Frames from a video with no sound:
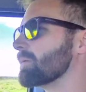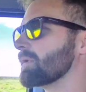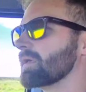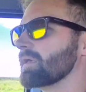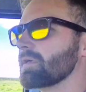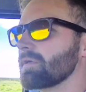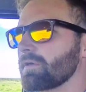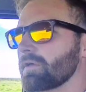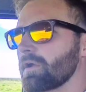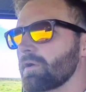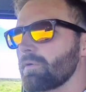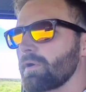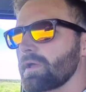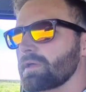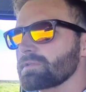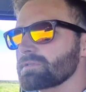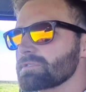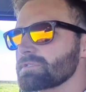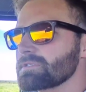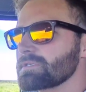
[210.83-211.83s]
up on a hill here where I
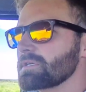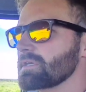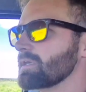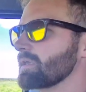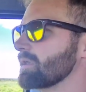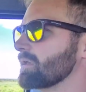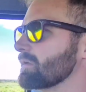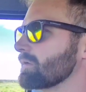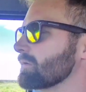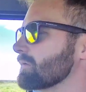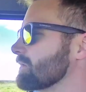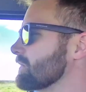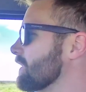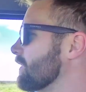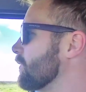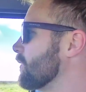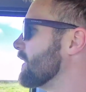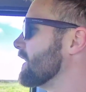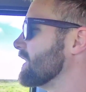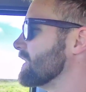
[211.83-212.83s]
can see a
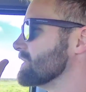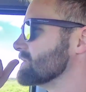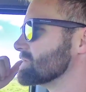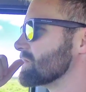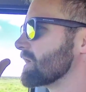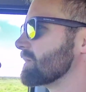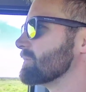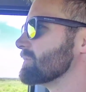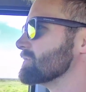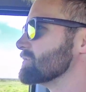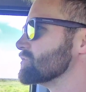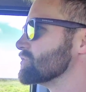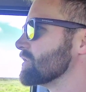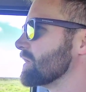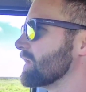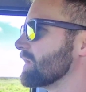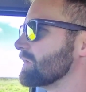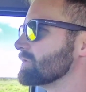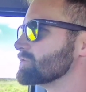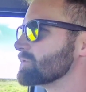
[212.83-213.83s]
ways and I'm in the
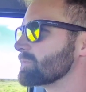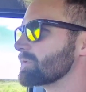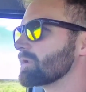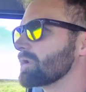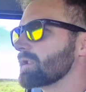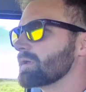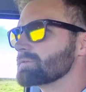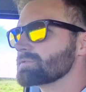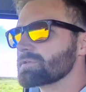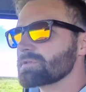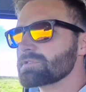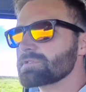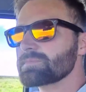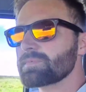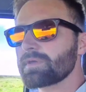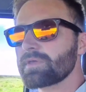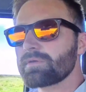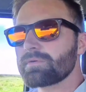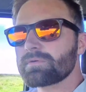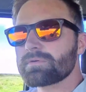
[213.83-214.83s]
shade, so I'm a little less
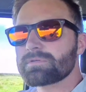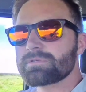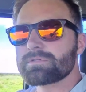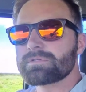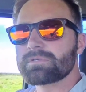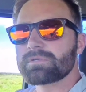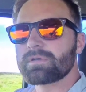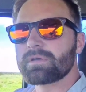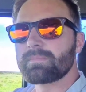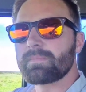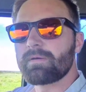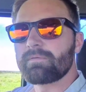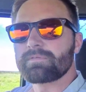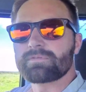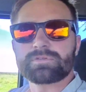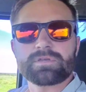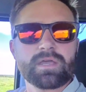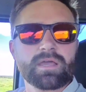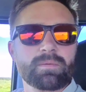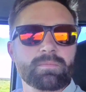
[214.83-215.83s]
conspicuous.
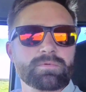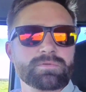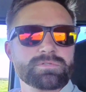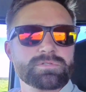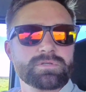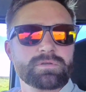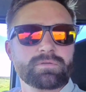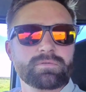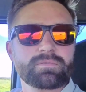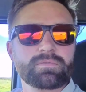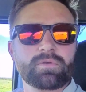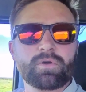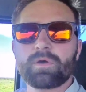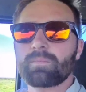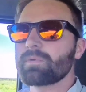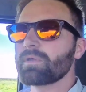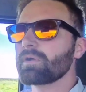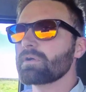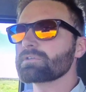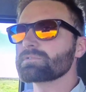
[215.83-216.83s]
Obviously animals still know
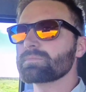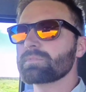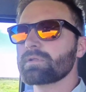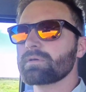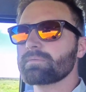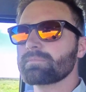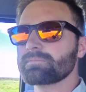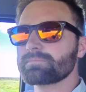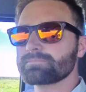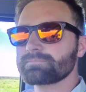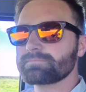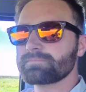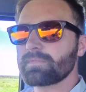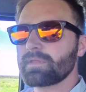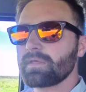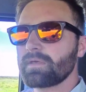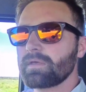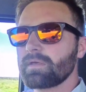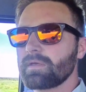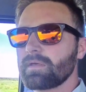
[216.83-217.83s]
I'm here because I'm in a
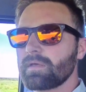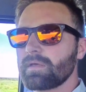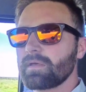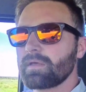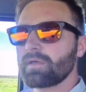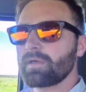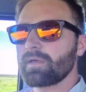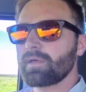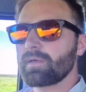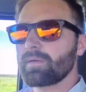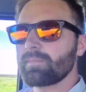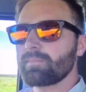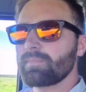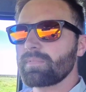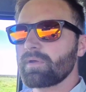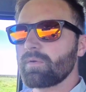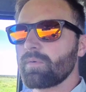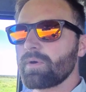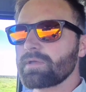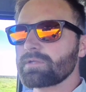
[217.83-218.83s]

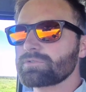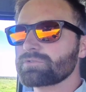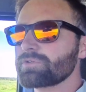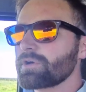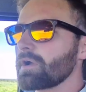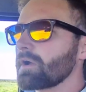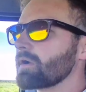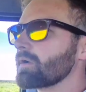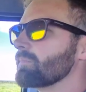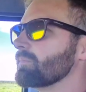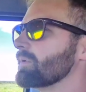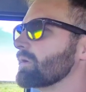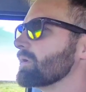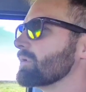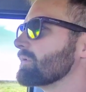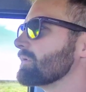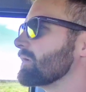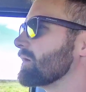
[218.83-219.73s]
big white truck, but